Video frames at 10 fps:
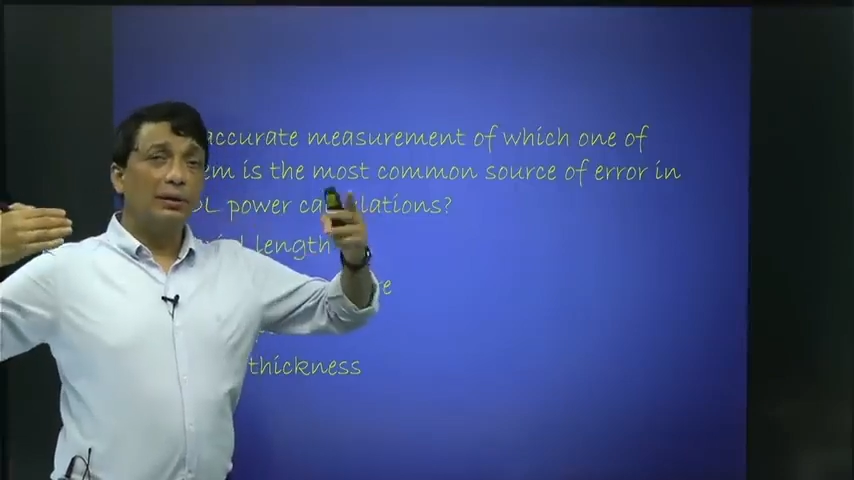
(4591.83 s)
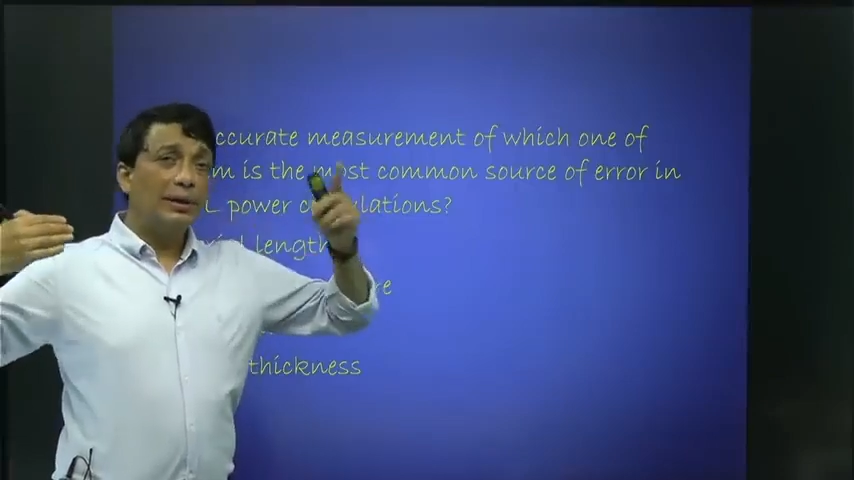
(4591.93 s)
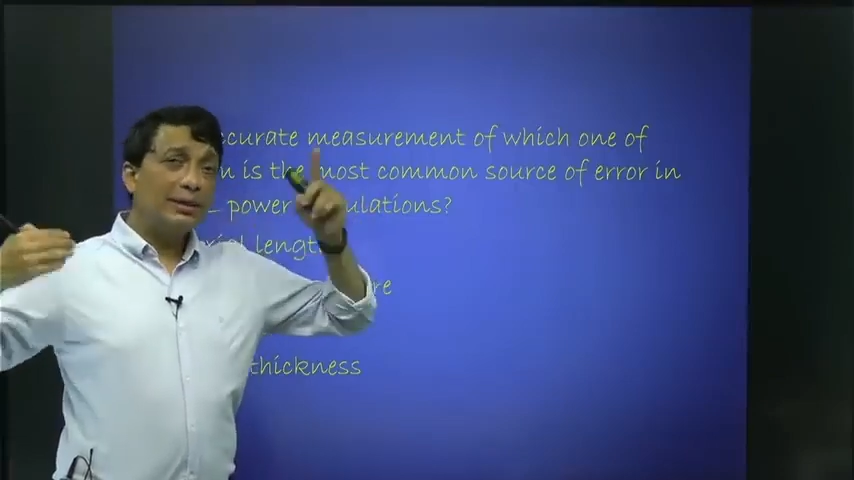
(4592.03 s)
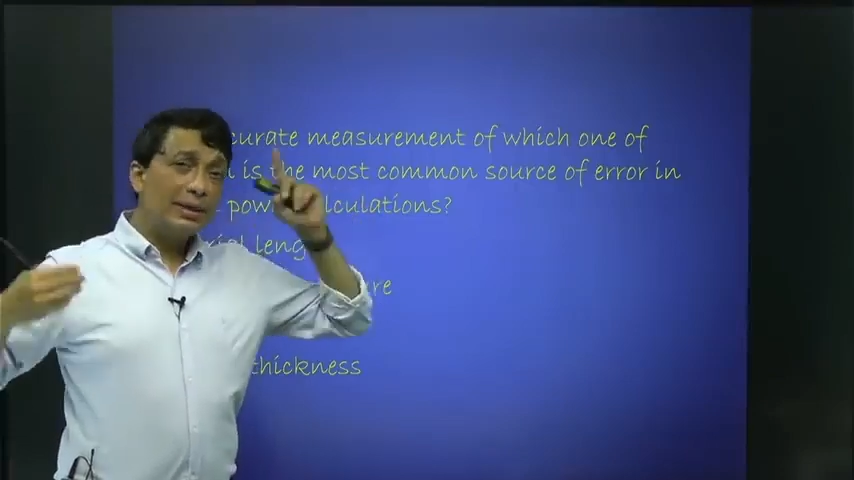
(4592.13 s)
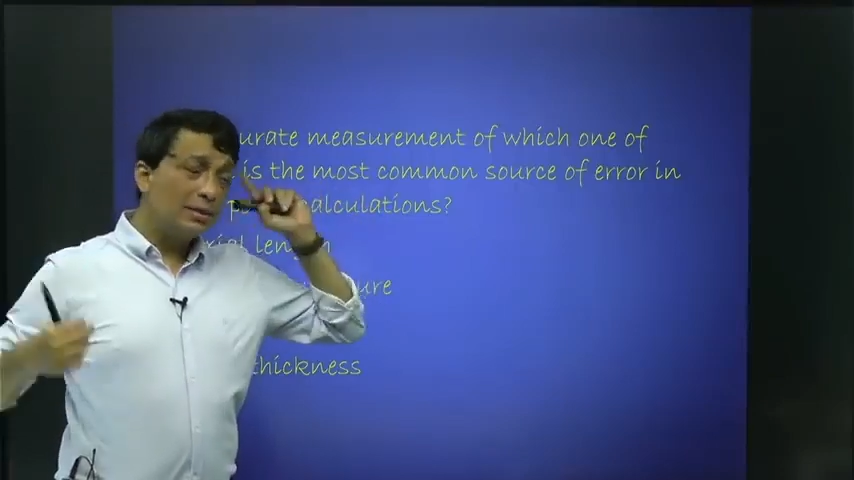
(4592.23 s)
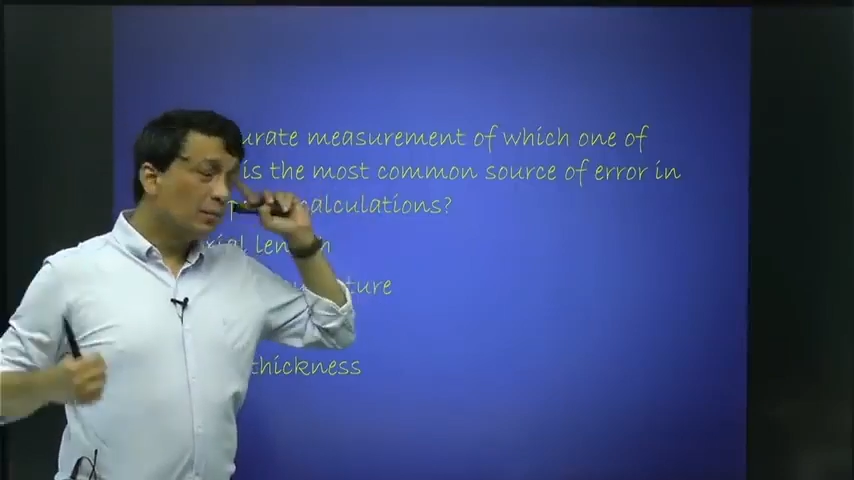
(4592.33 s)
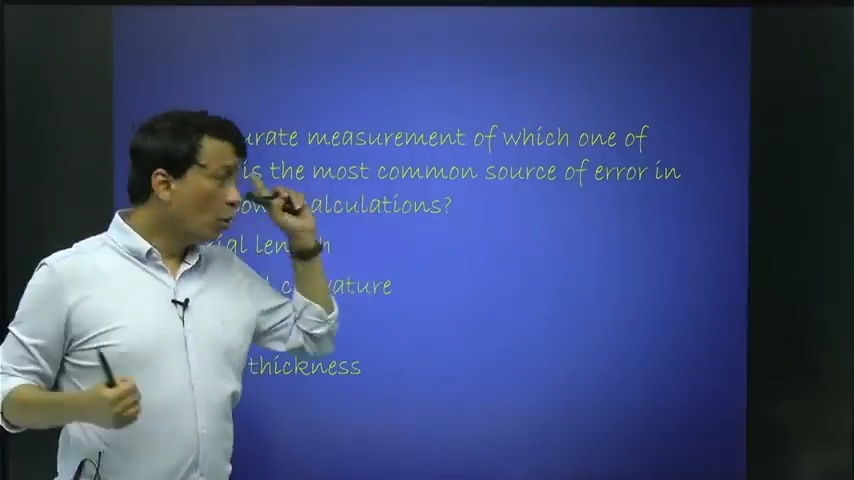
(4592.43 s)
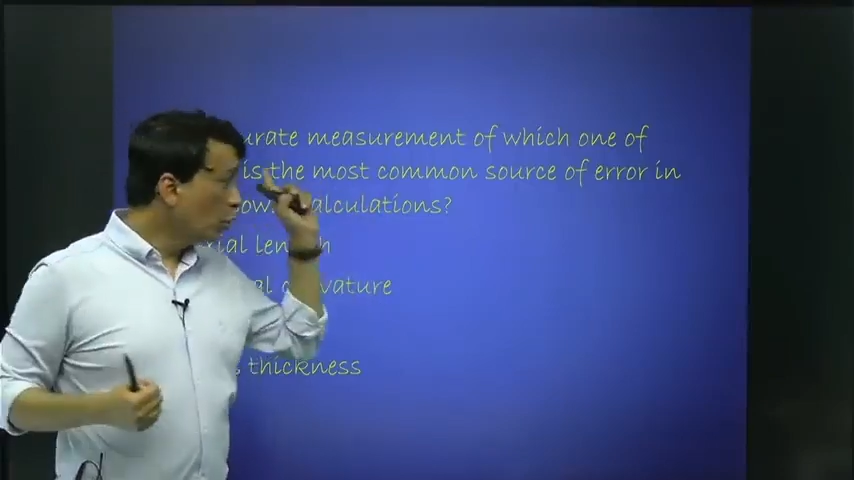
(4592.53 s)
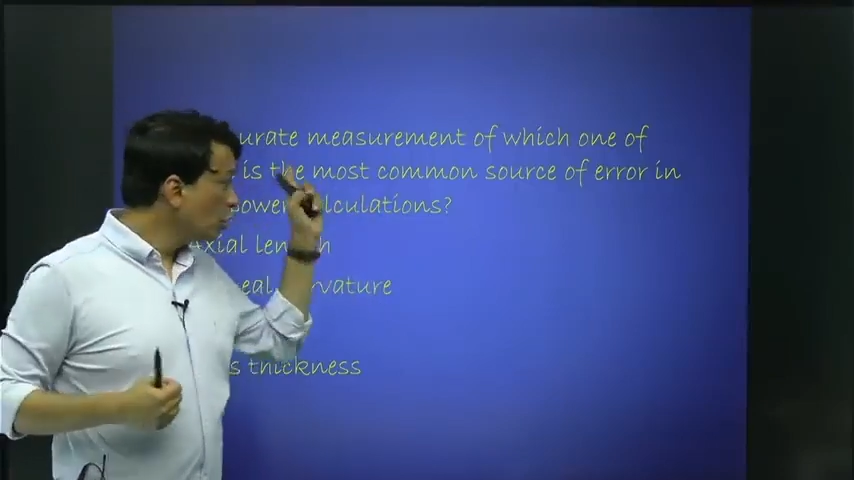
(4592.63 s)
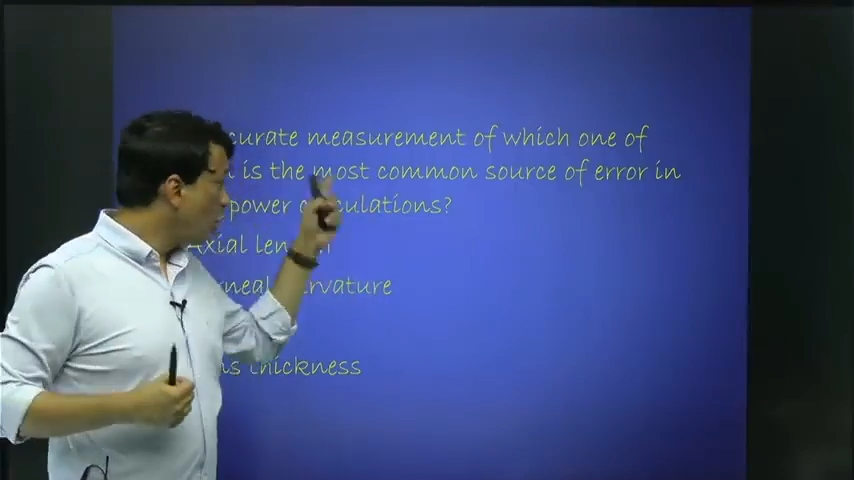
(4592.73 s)
this is the
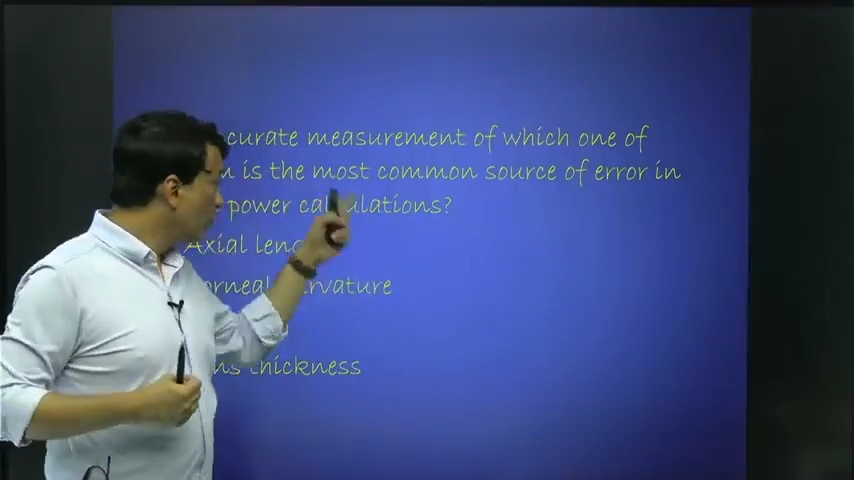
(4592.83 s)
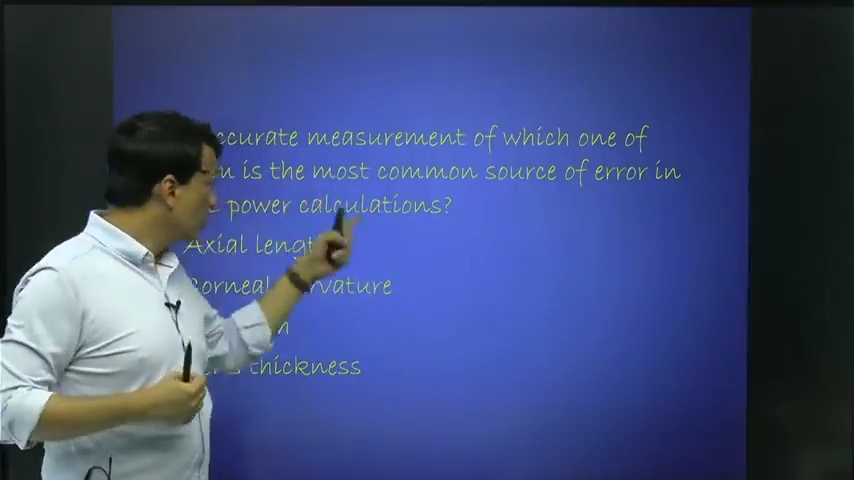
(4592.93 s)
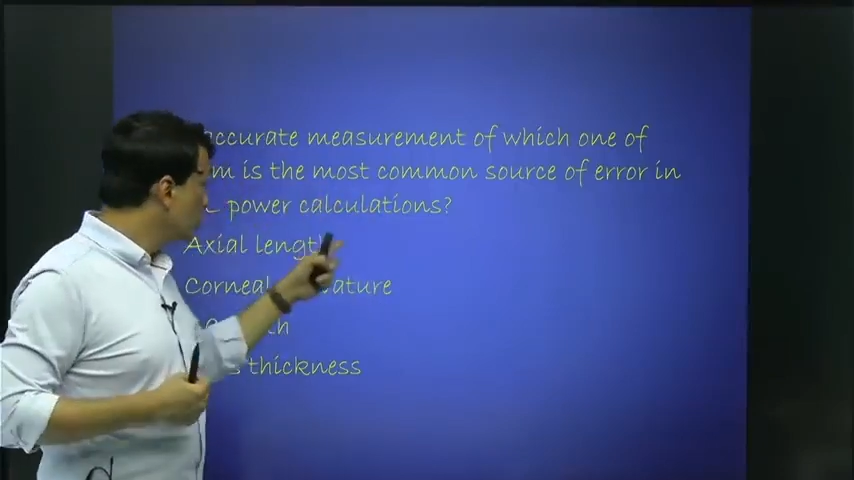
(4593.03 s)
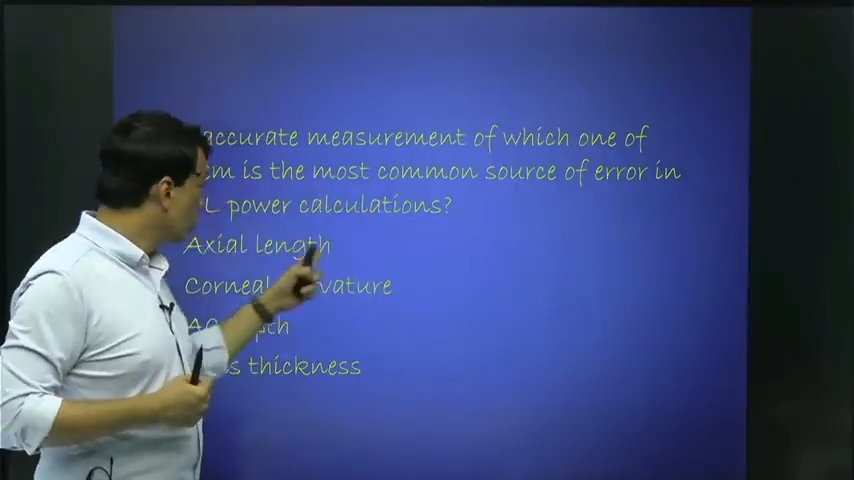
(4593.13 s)
most common